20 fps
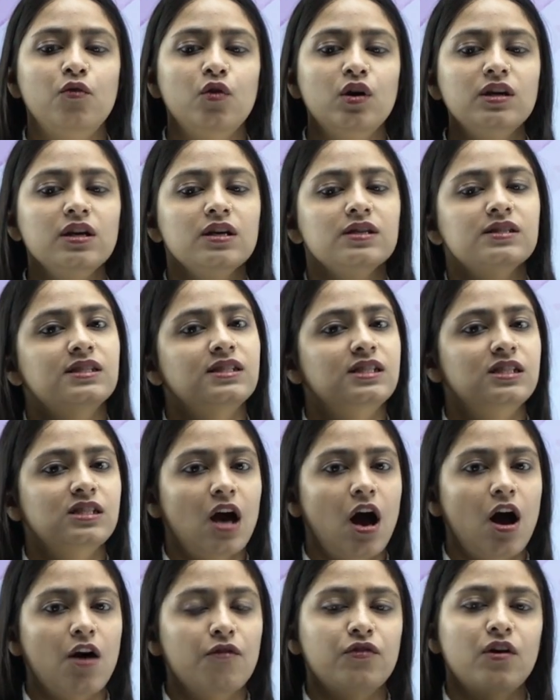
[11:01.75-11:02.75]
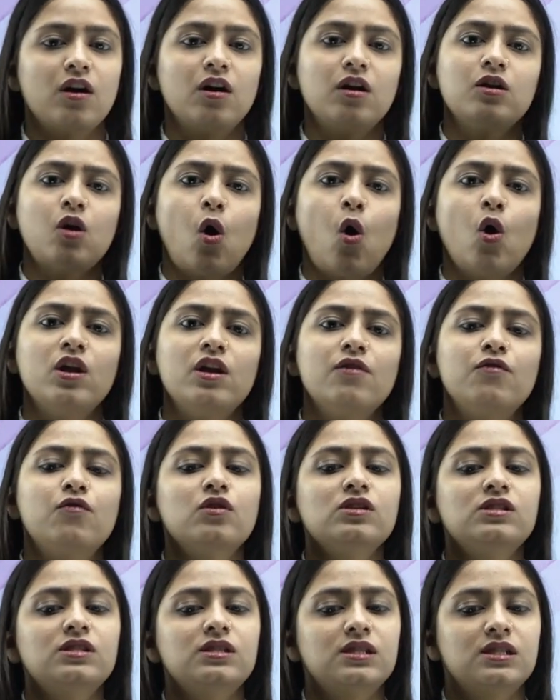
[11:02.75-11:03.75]
wood staff, an olive
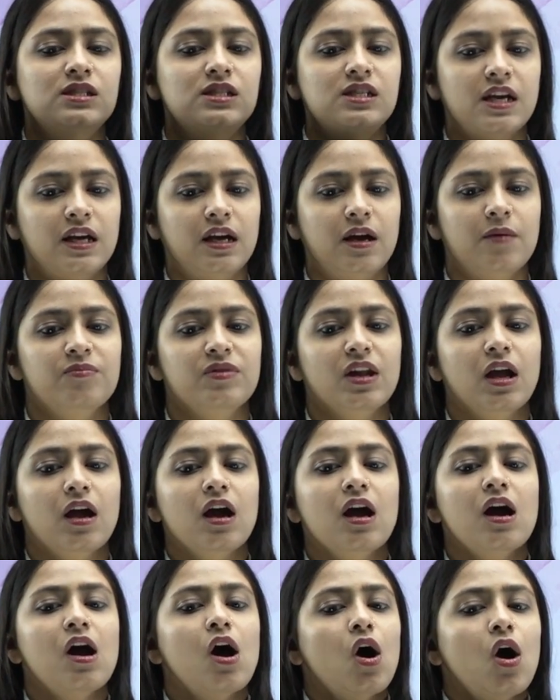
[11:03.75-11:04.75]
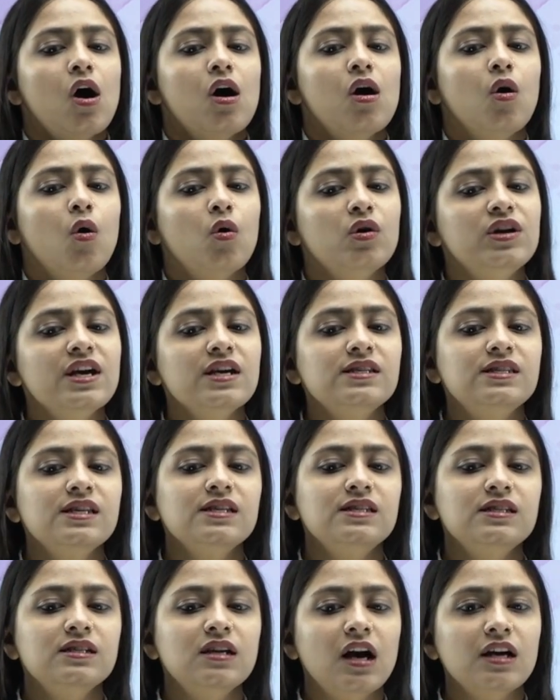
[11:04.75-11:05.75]
wood stick.
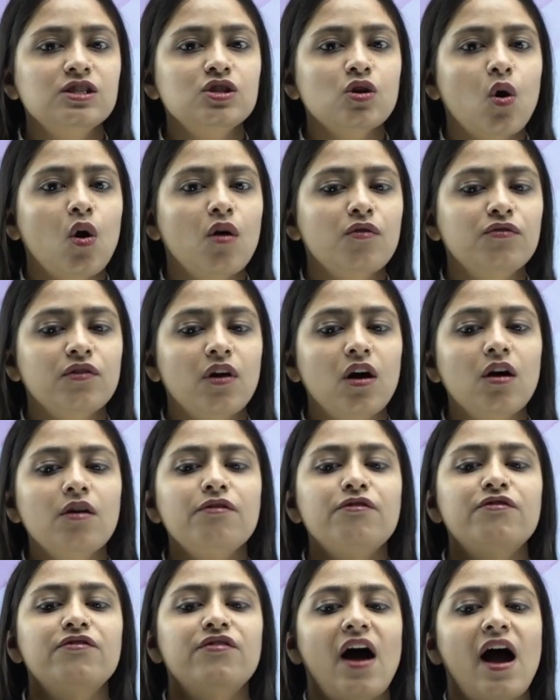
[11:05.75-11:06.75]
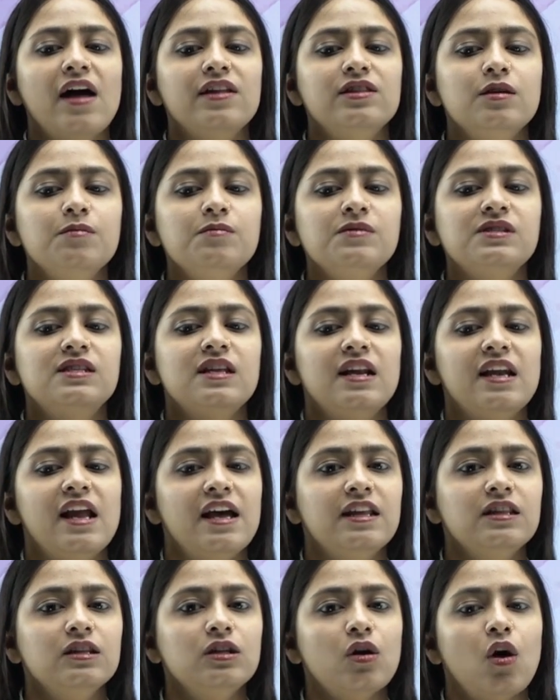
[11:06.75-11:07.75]
Odysseus cut off a fathom's
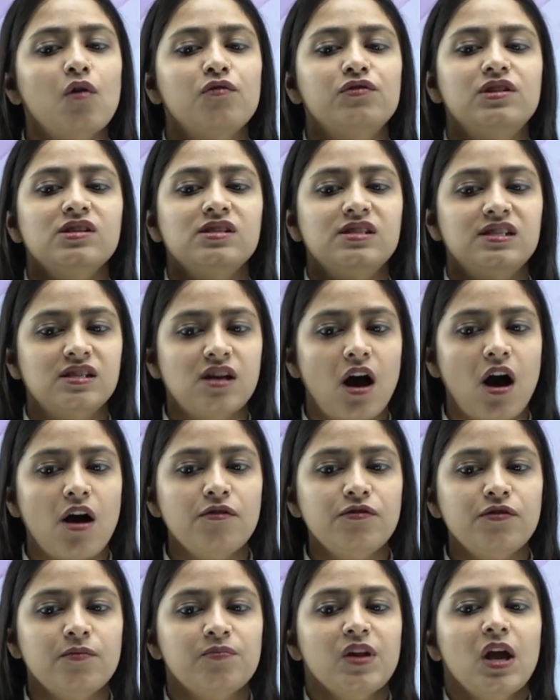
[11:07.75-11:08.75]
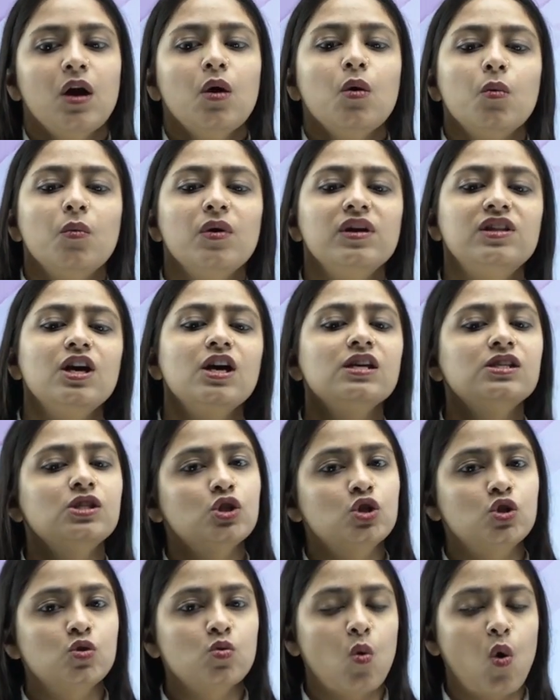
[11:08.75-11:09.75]
length of the staff with his
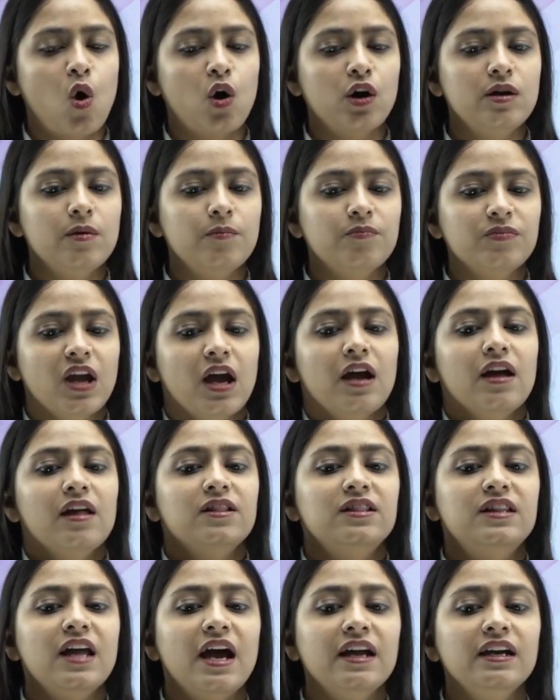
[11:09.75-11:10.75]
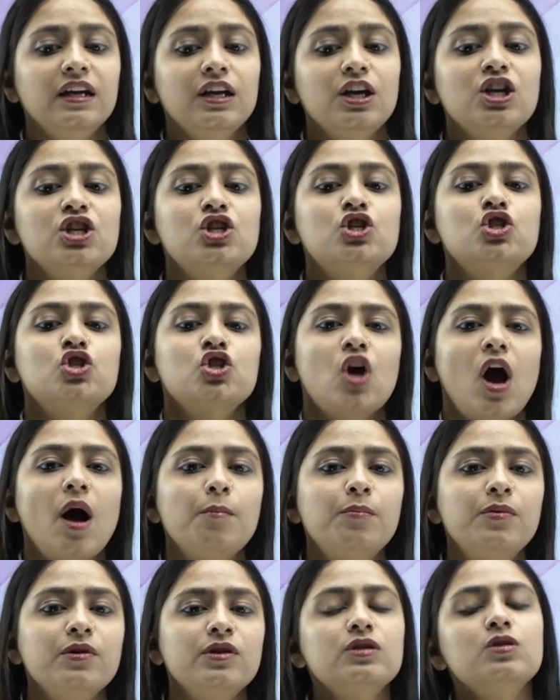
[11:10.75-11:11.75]
sword. Then he
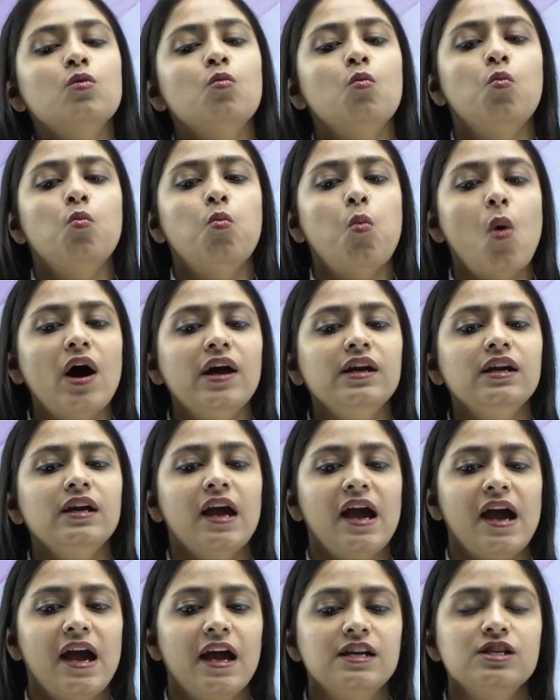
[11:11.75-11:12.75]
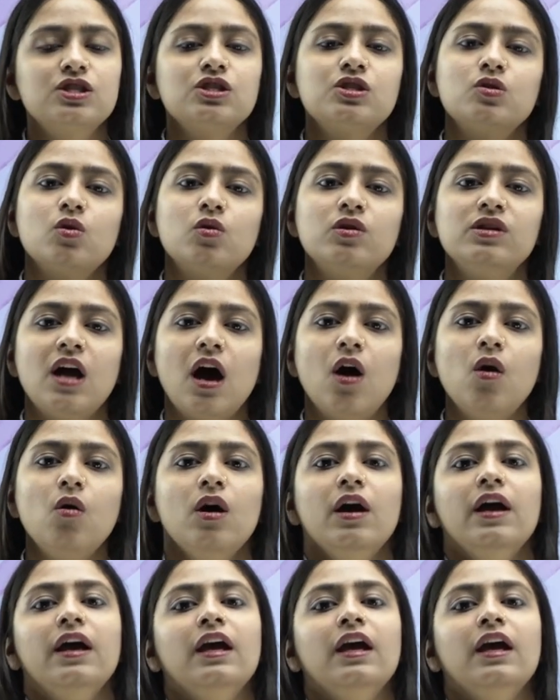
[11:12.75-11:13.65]
sharpened one end. So now